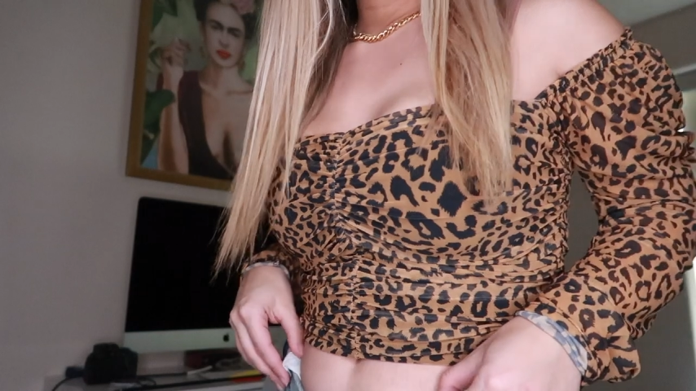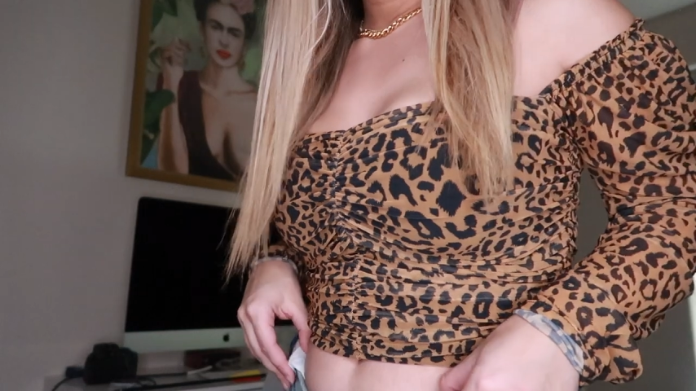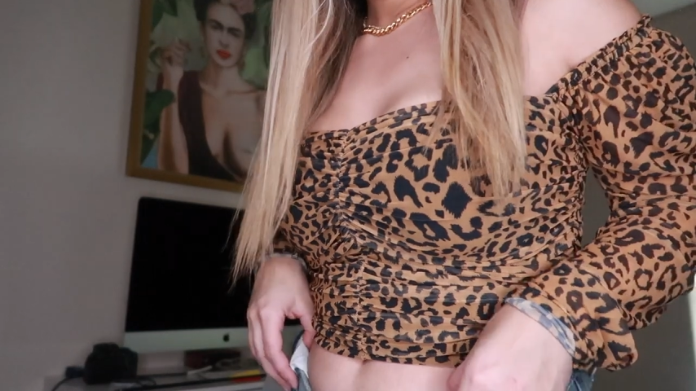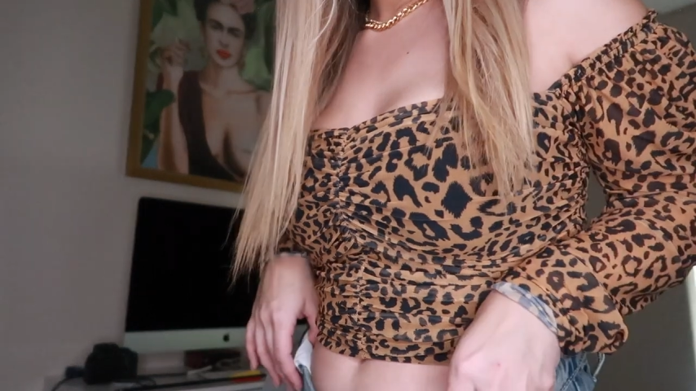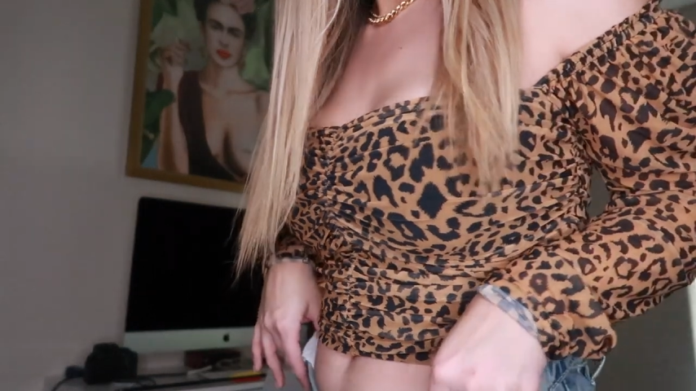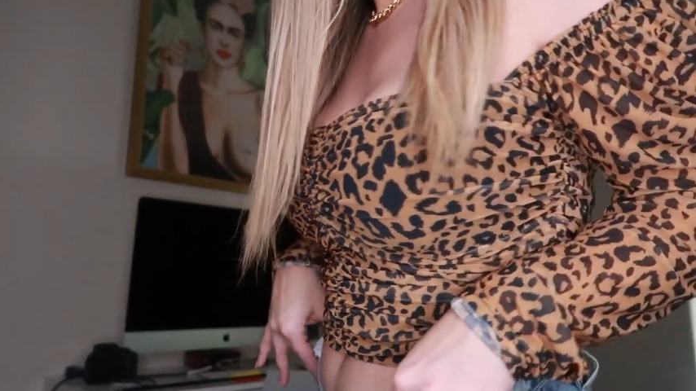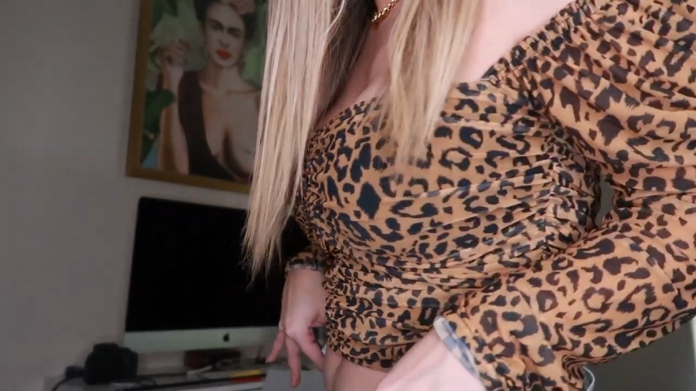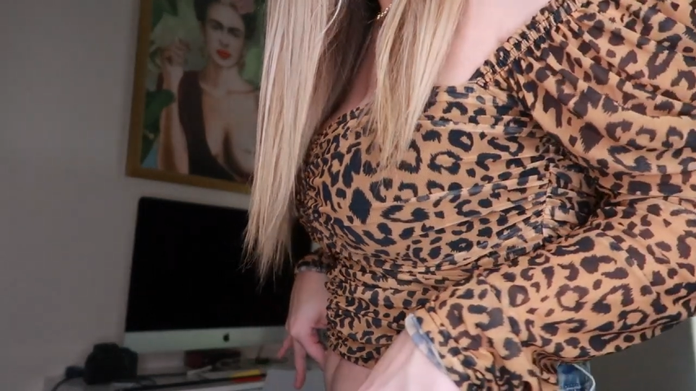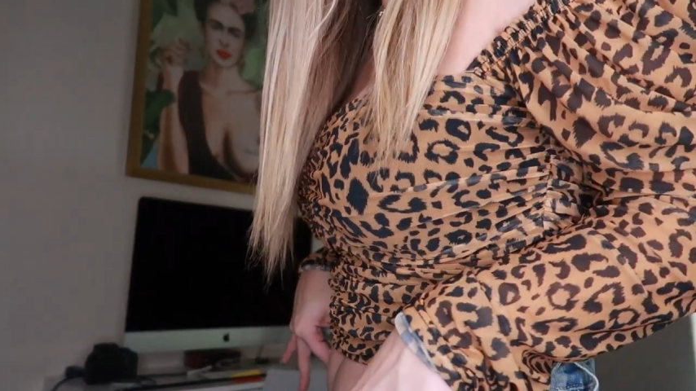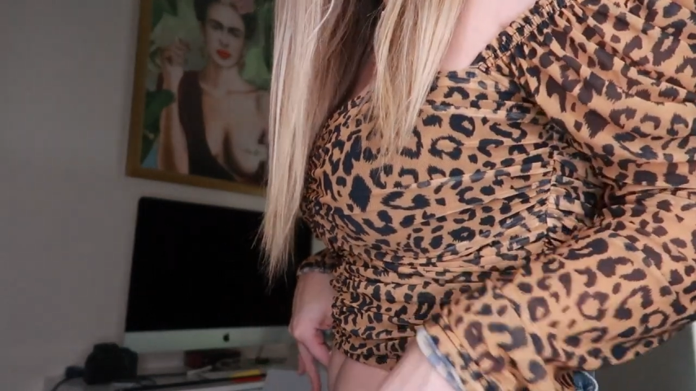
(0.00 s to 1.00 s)

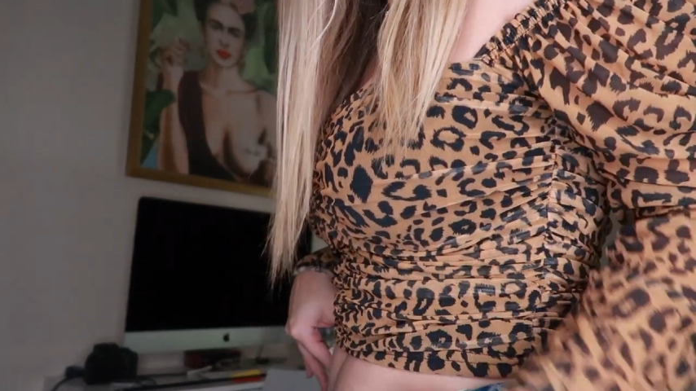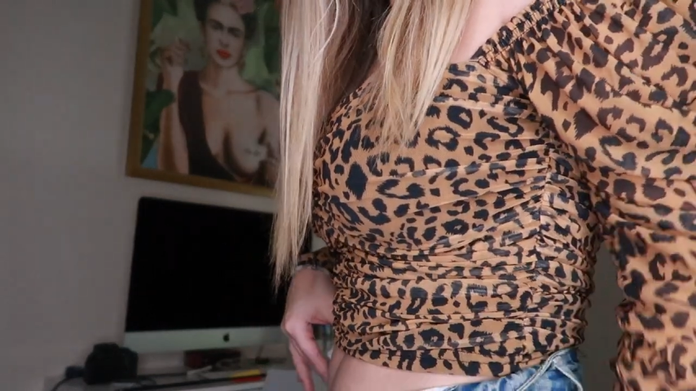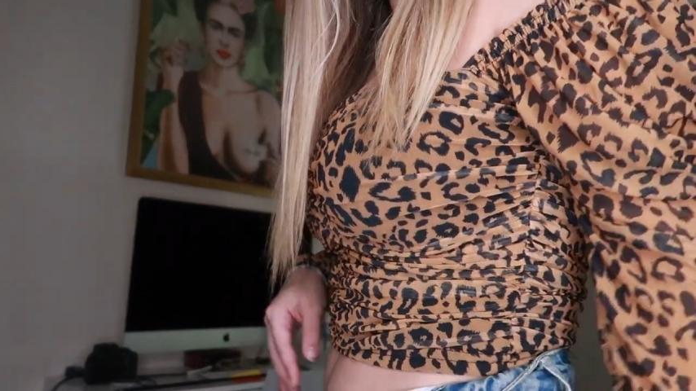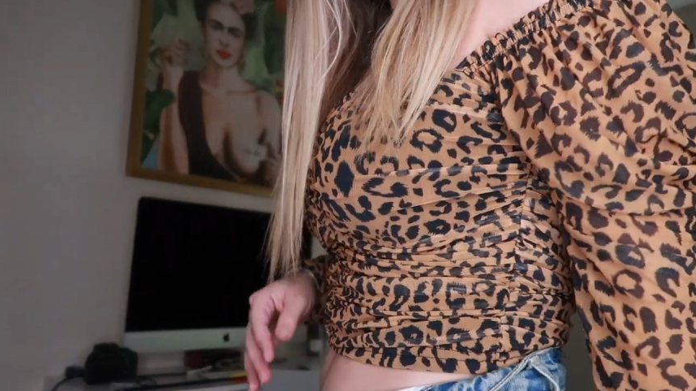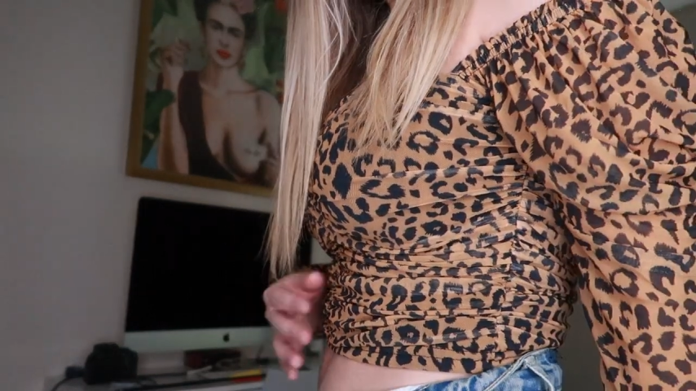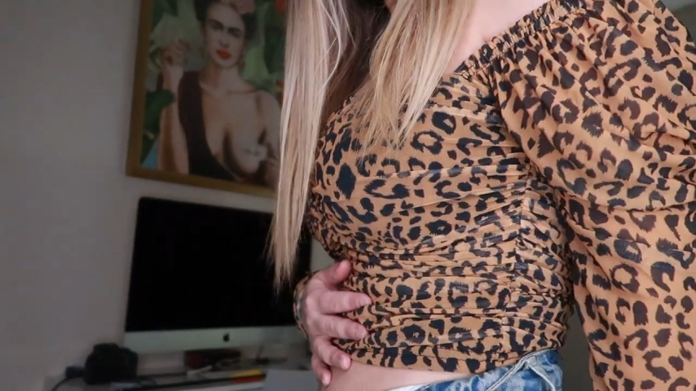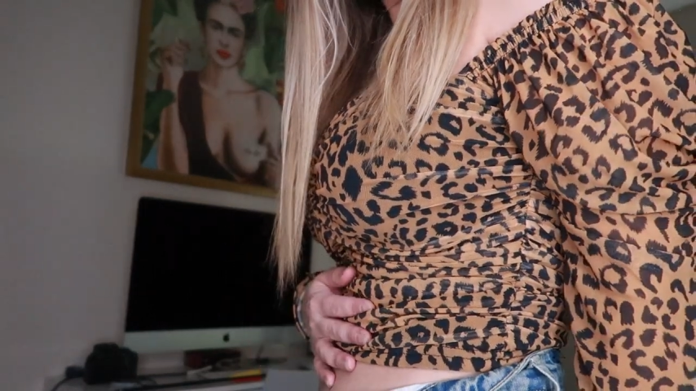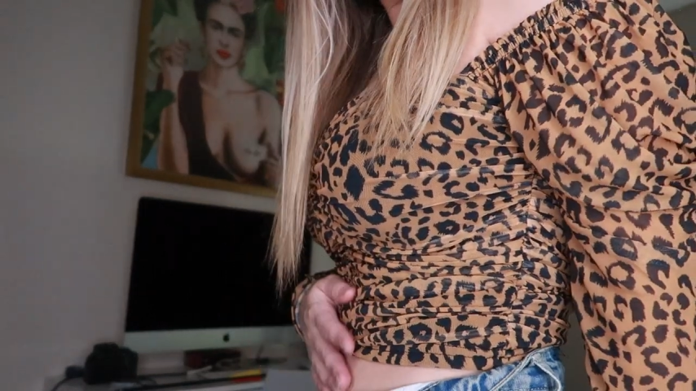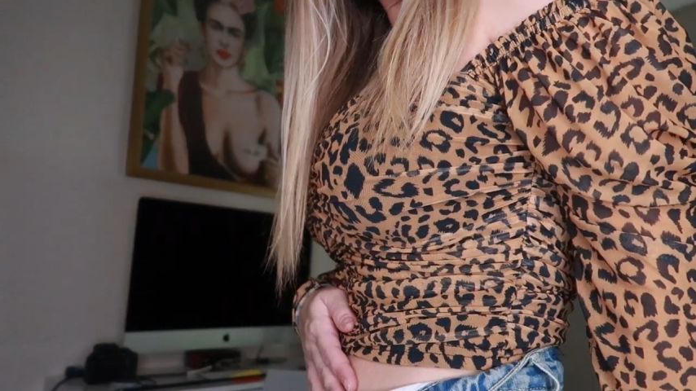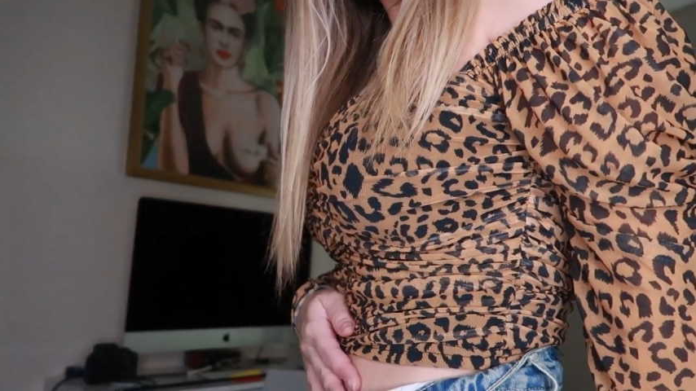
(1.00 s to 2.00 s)

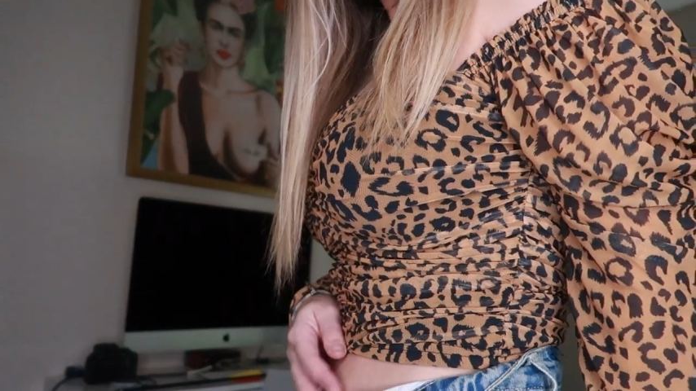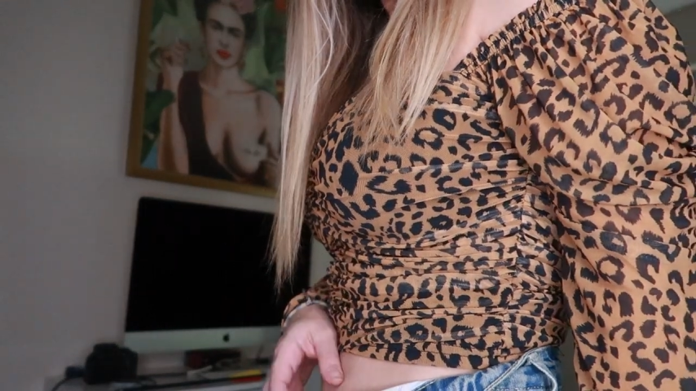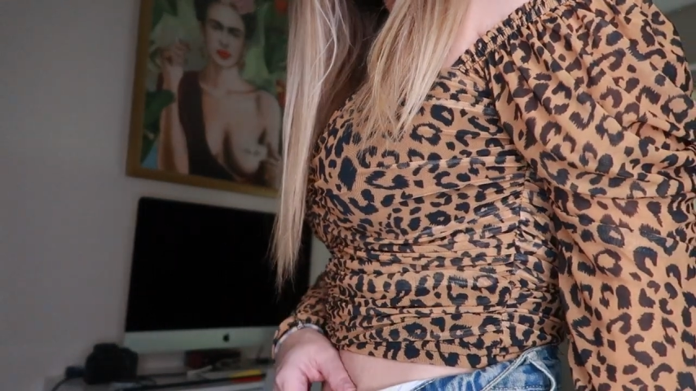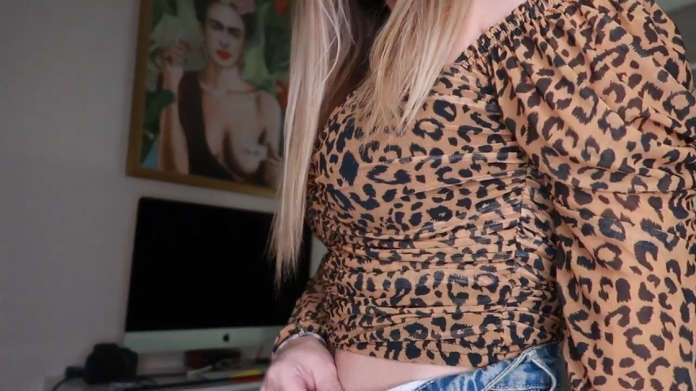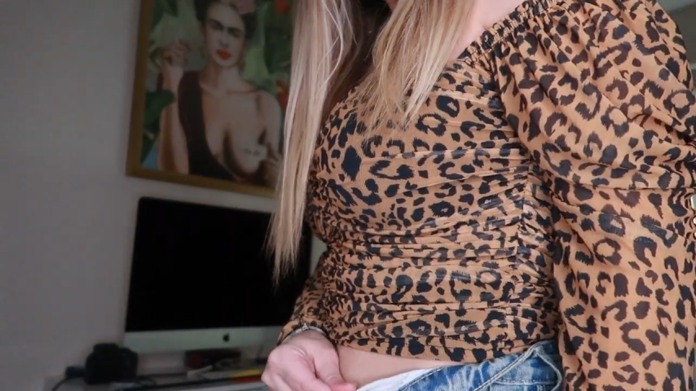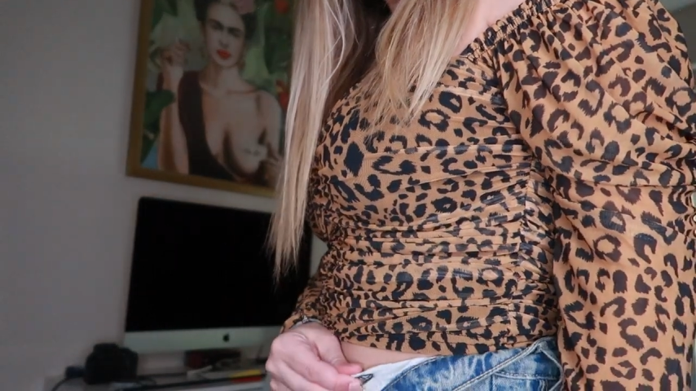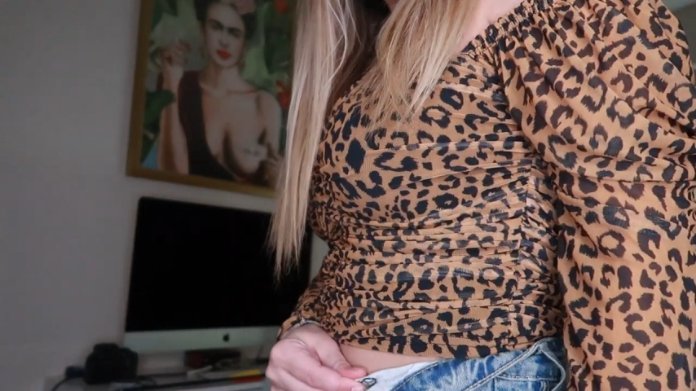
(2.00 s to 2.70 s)
[no speech]